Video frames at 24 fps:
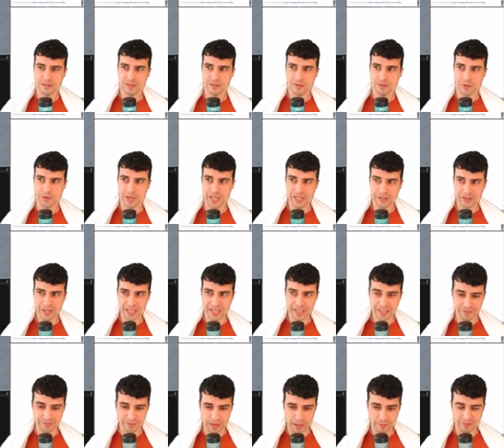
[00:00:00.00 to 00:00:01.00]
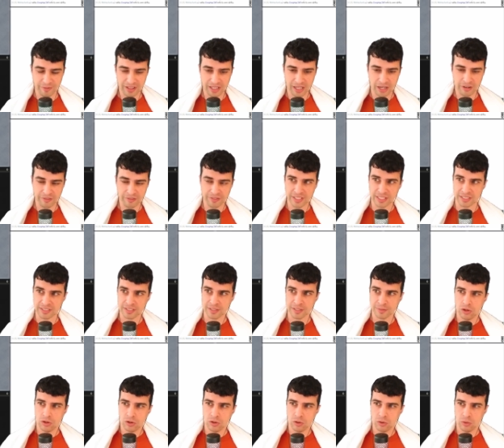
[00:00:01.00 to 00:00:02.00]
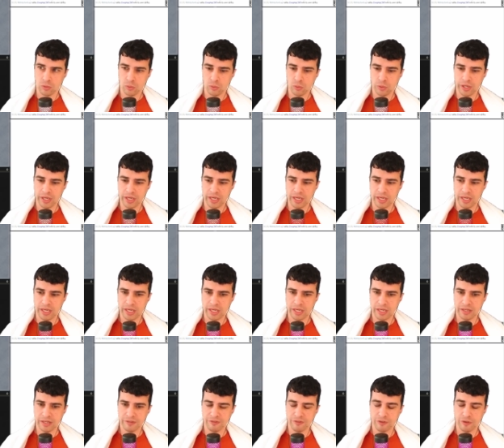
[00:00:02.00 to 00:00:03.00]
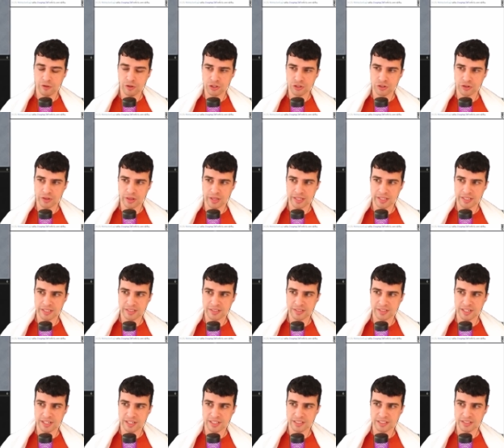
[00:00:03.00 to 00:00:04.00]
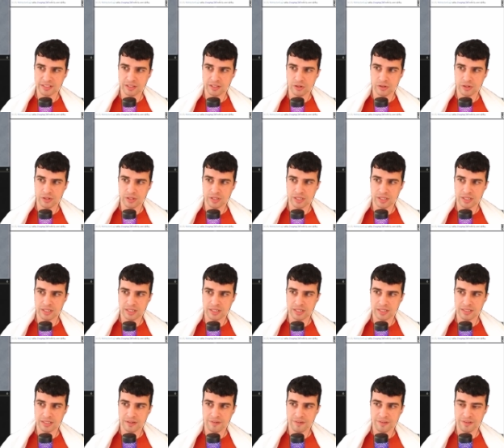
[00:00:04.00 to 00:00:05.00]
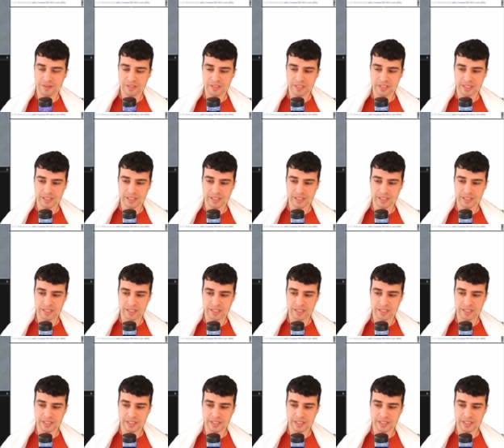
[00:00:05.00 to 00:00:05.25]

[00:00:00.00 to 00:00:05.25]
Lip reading: Okay, I'm feeling confident. We unfortunately discarded our 3rd